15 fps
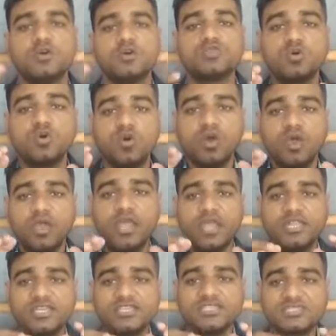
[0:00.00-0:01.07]
So it
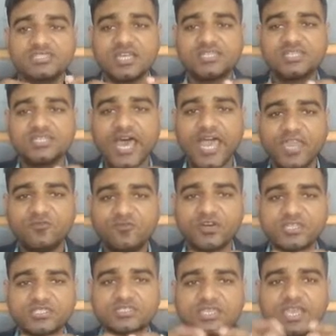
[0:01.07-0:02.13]
is the
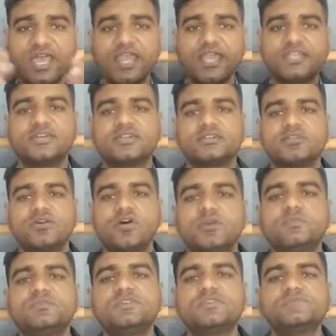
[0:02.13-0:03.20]
diverse character
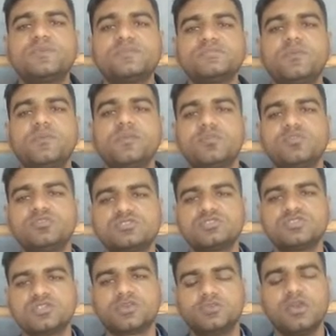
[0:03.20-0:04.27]
of this specific immune
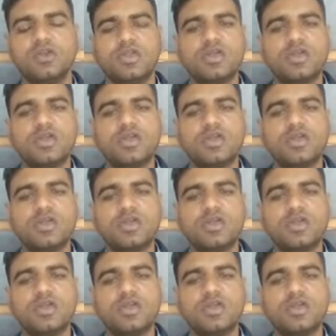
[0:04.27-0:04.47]
system.